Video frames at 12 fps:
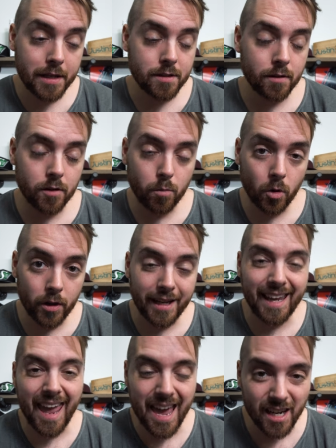makes it look more
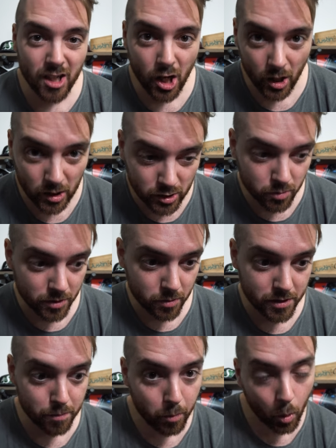like Canon colors, which
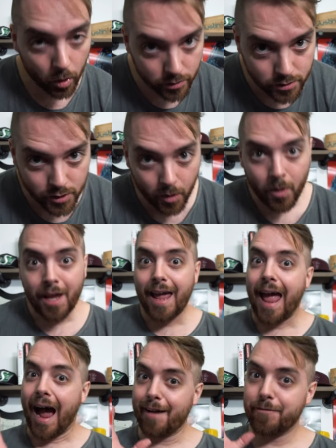was important. So
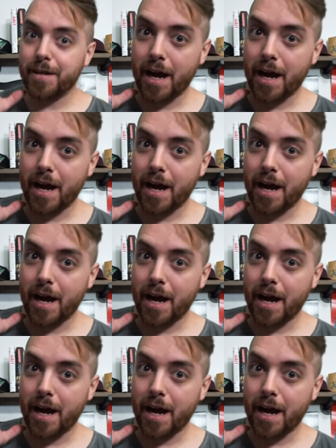I've